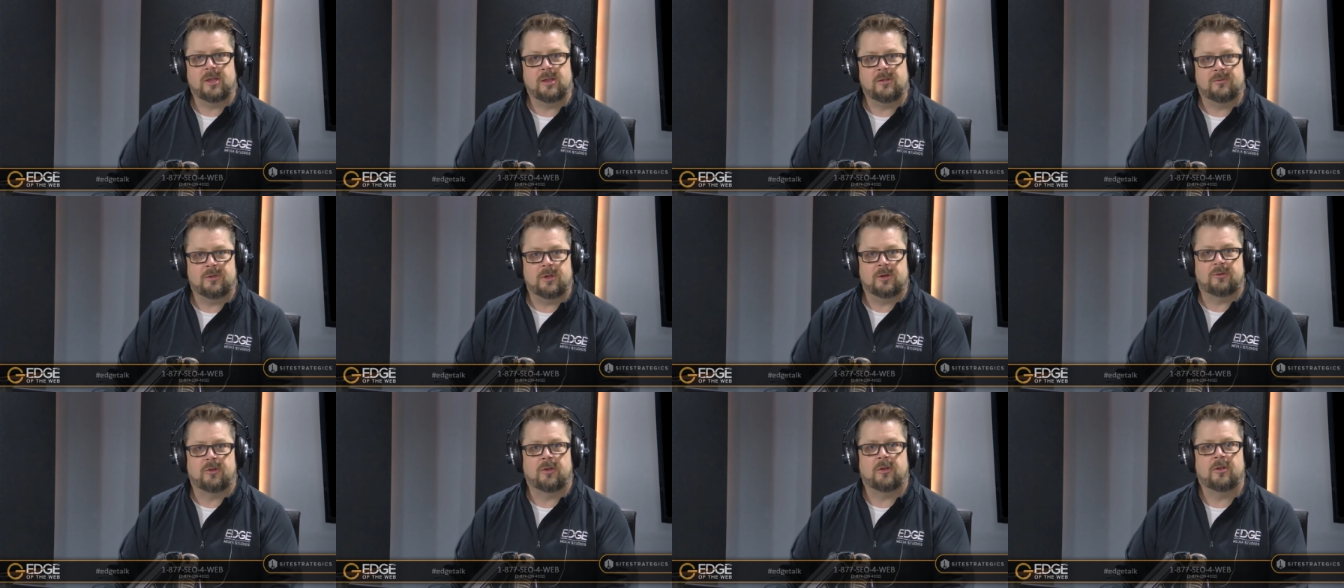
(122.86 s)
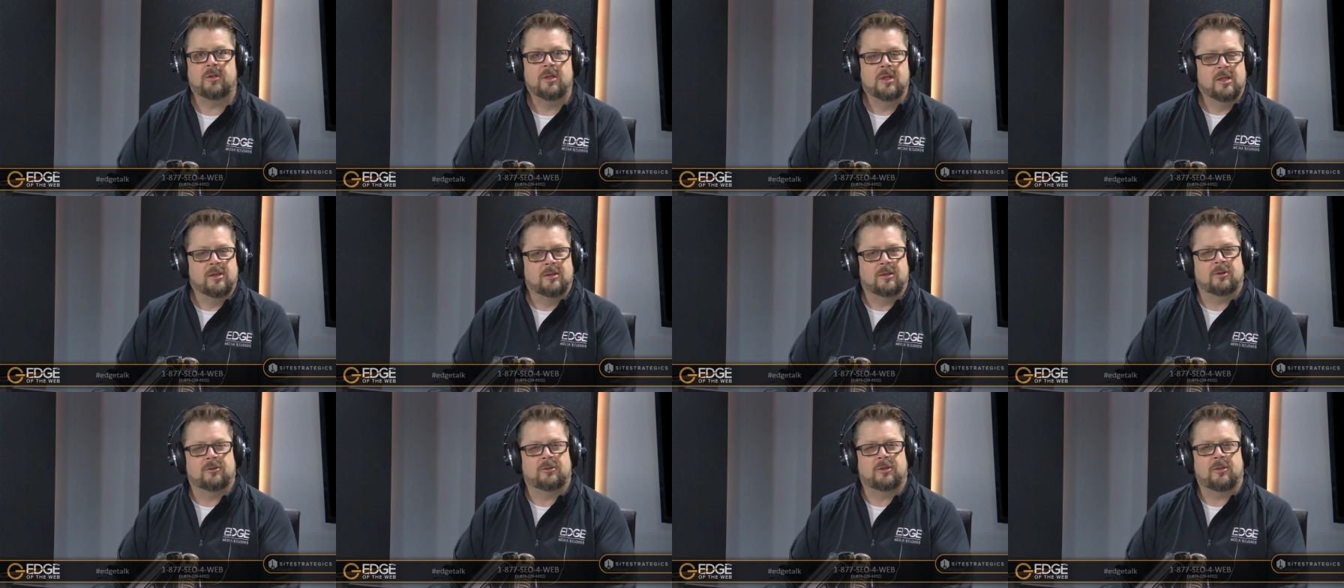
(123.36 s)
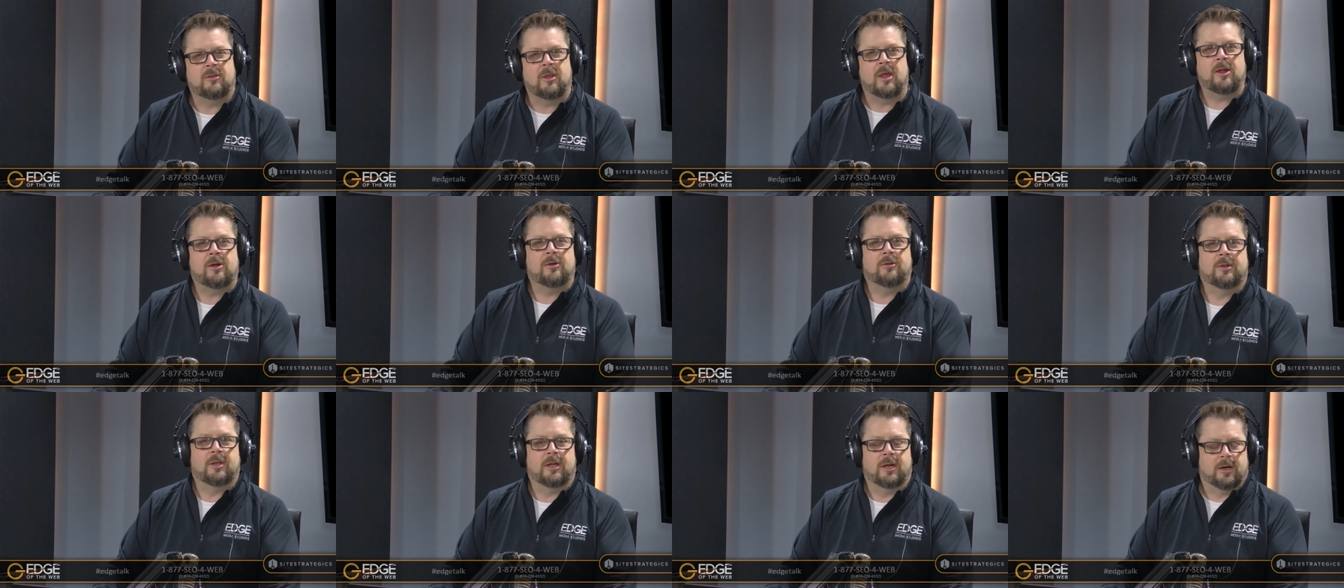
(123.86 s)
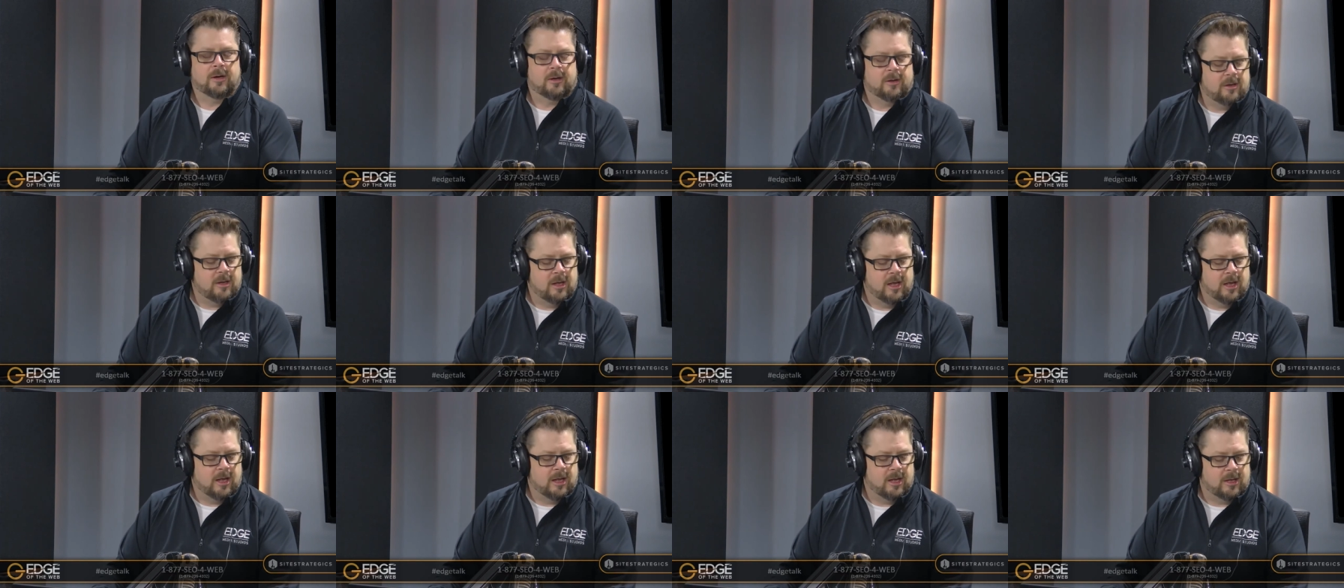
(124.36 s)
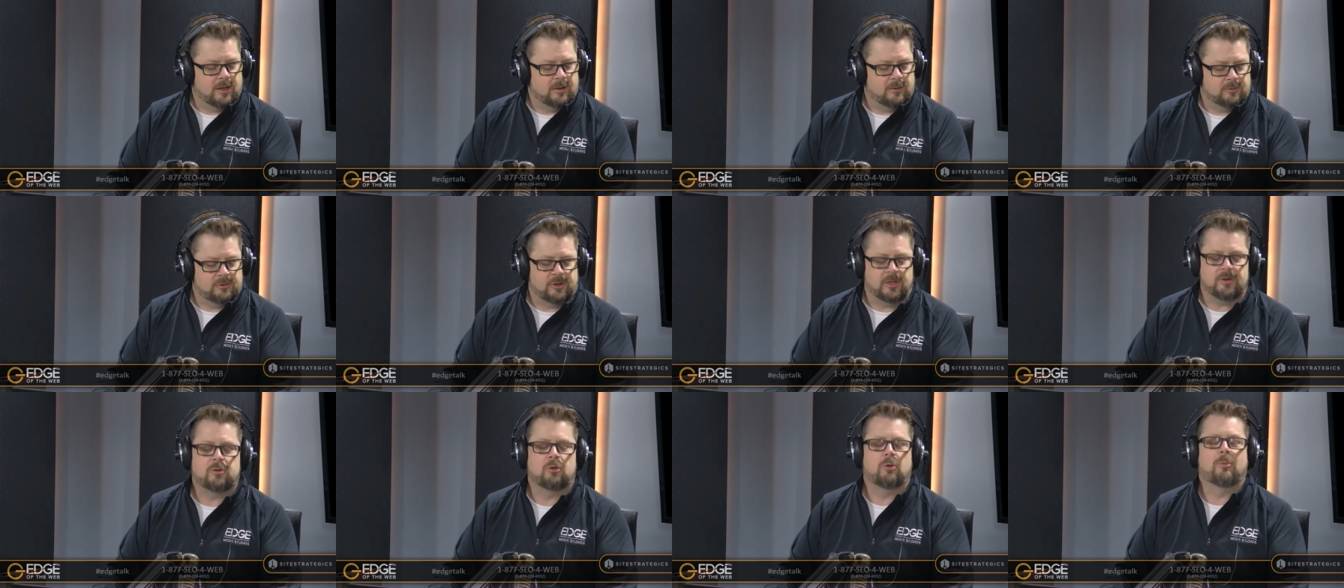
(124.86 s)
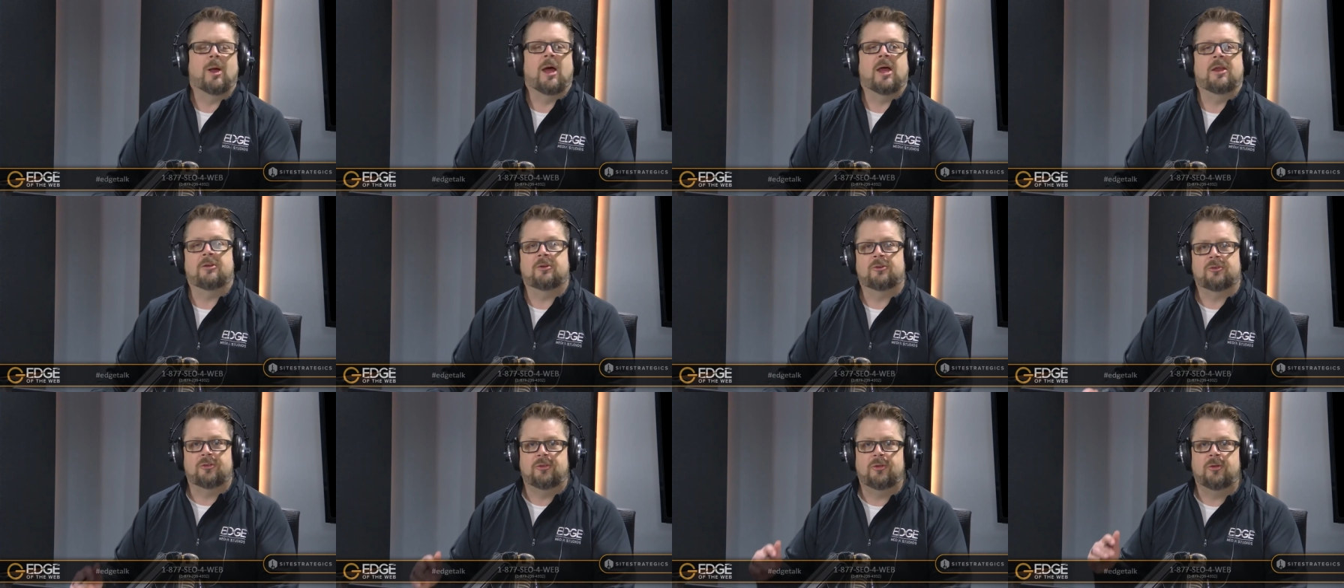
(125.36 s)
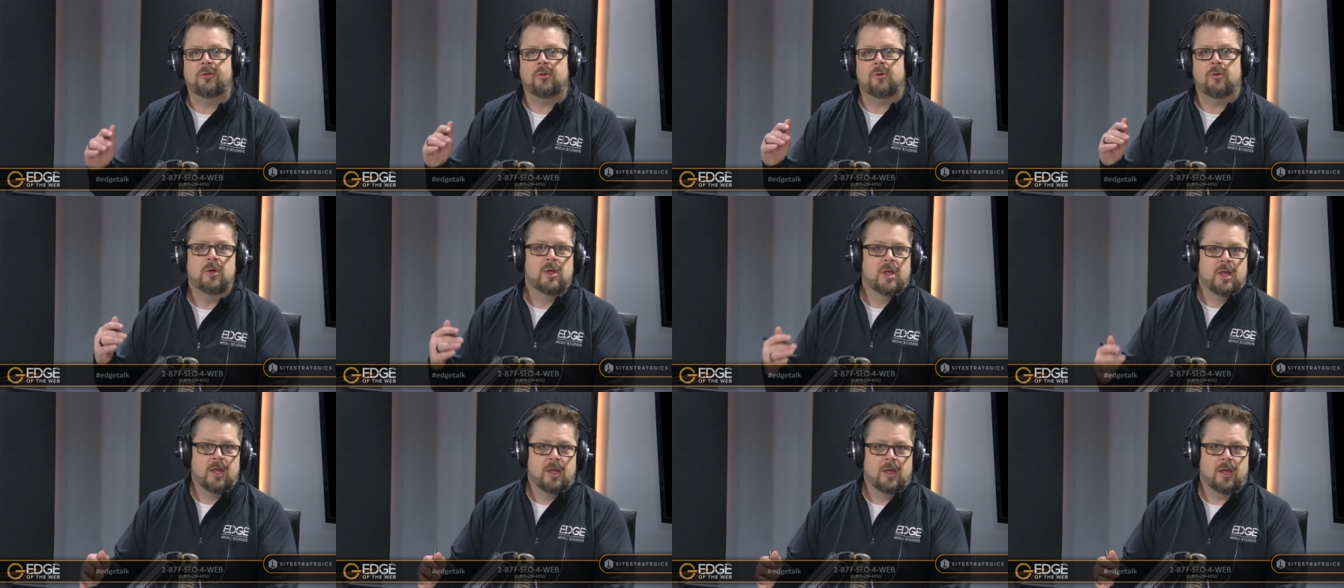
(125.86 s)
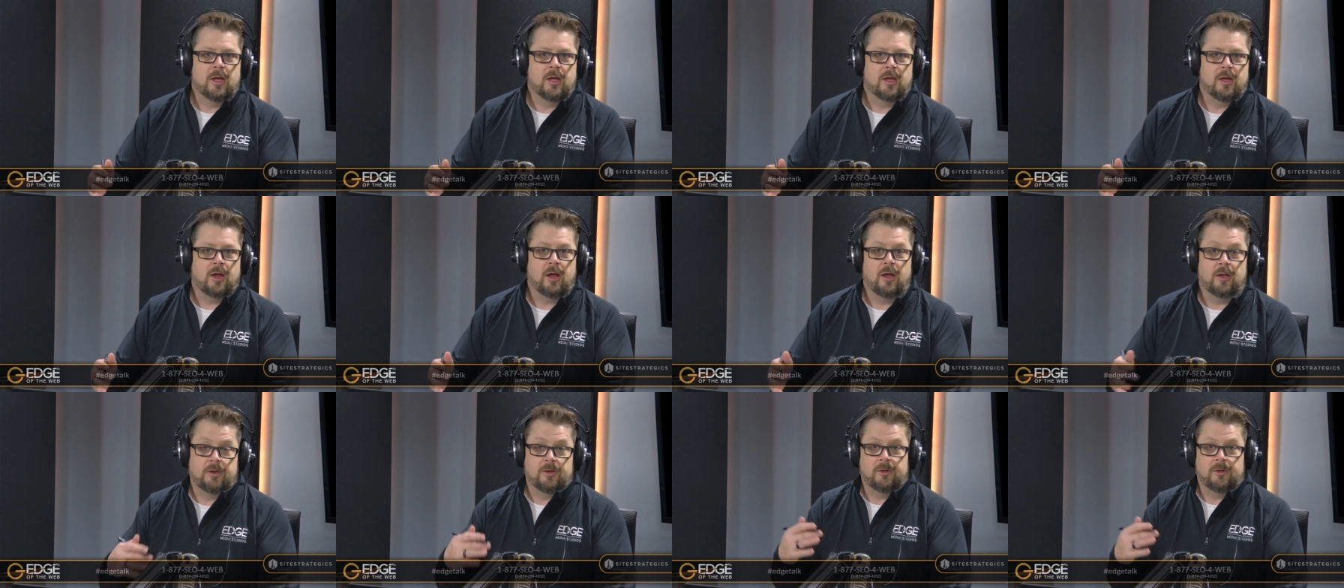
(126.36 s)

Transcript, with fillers: if there's a there's a there there. set your reminders too on,